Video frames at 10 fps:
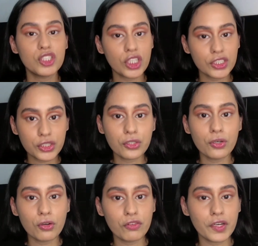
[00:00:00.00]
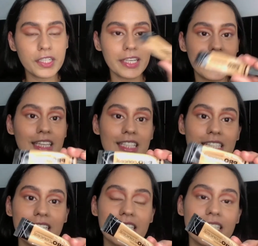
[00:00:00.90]
to go over it again. This
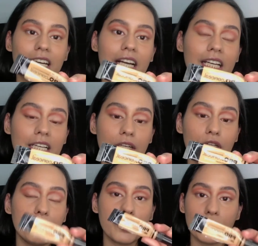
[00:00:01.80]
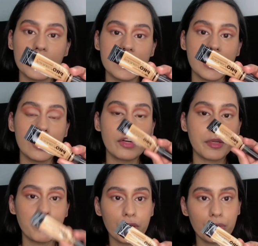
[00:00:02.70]
is the LA Girl Pro Concealer in
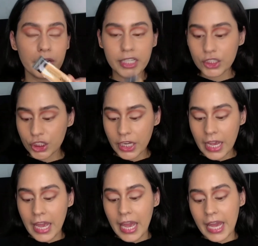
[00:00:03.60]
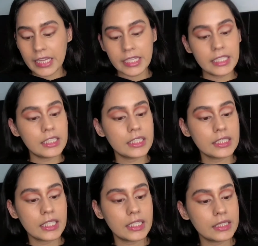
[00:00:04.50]
Pure Beige. And then this
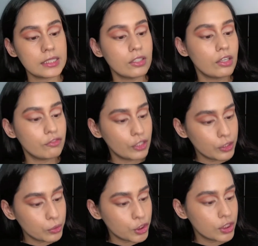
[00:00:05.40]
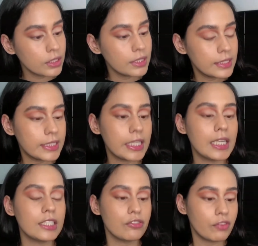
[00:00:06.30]
is the Revolution Conceal and
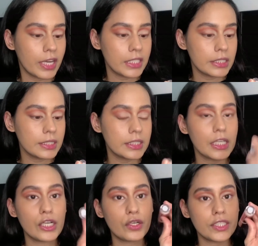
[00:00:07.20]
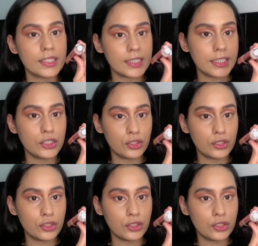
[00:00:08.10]
Define Concealer in C2.